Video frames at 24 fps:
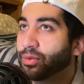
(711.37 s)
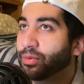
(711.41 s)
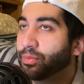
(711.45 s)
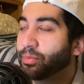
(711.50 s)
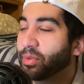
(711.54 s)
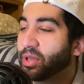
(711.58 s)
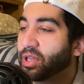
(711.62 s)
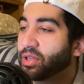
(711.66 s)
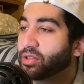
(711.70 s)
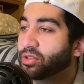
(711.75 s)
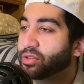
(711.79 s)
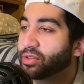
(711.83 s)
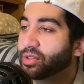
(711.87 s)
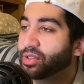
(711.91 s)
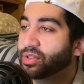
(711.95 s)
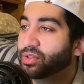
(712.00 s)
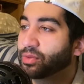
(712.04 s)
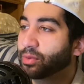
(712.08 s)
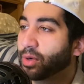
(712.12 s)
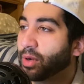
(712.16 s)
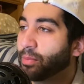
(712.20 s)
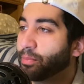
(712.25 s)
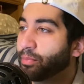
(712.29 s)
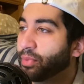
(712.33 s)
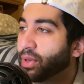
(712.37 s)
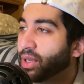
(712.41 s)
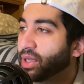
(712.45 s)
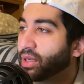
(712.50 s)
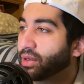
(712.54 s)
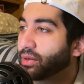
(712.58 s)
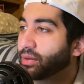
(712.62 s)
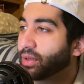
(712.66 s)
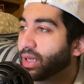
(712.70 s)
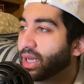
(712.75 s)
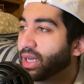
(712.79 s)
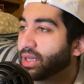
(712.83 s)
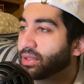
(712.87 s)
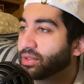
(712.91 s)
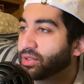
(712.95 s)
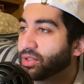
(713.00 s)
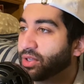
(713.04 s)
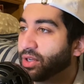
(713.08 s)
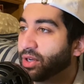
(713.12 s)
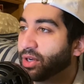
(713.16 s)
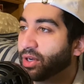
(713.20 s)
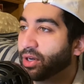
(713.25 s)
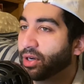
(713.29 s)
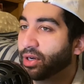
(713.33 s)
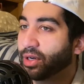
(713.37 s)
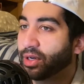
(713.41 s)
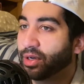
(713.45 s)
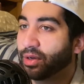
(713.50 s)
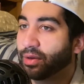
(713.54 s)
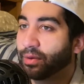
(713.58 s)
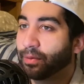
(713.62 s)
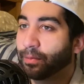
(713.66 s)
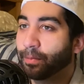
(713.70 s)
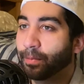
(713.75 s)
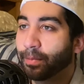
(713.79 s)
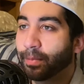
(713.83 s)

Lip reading: Patriots were up big last year, and